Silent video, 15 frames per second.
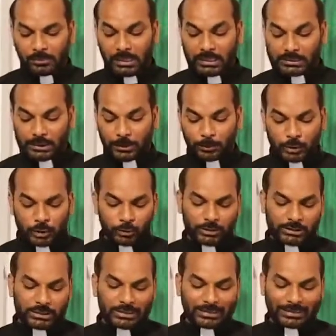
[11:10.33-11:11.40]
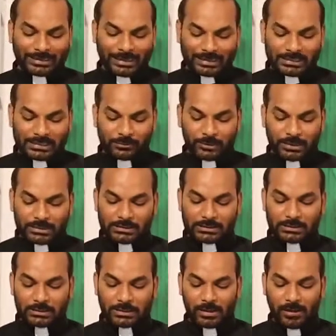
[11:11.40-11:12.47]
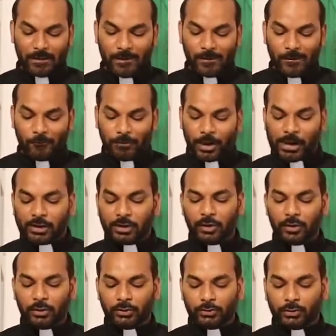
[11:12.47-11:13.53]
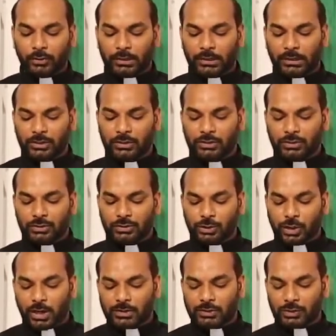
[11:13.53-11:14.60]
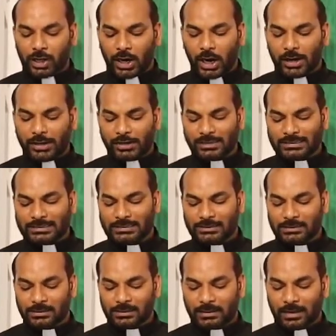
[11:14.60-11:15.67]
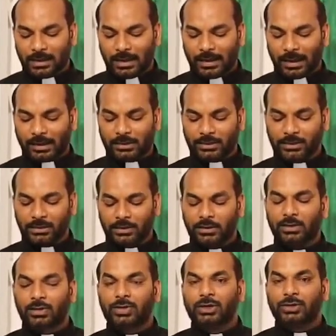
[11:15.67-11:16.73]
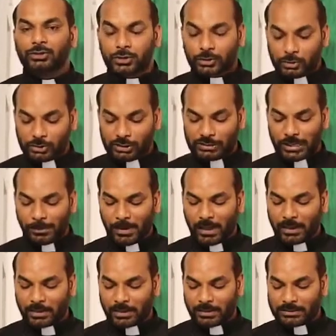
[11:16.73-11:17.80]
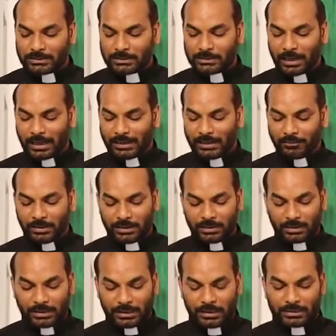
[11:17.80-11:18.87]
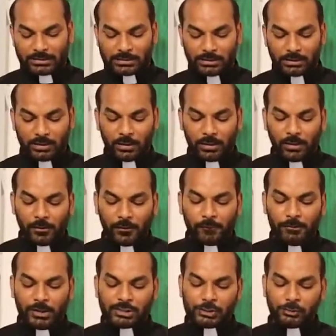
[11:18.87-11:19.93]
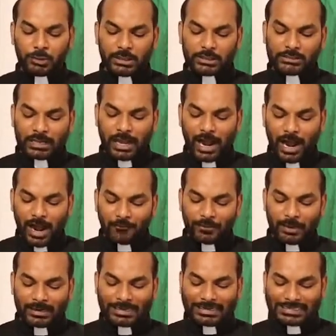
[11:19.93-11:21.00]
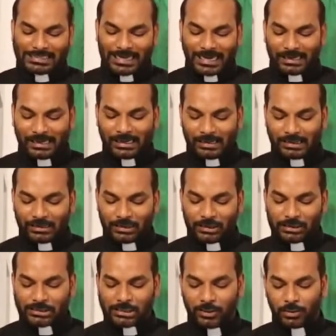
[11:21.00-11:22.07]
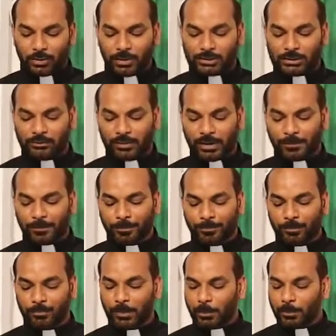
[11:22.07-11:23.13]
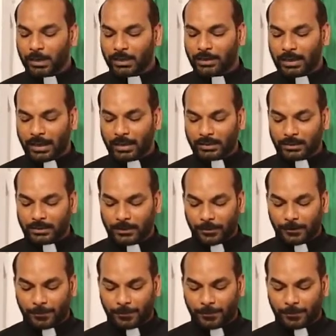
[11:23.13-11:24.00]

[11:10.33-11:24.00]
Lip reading: The Septuagint text was well known to the John's audiences like Jews, Samaritans, and even Greeks, which was often recited in synagogues from memory like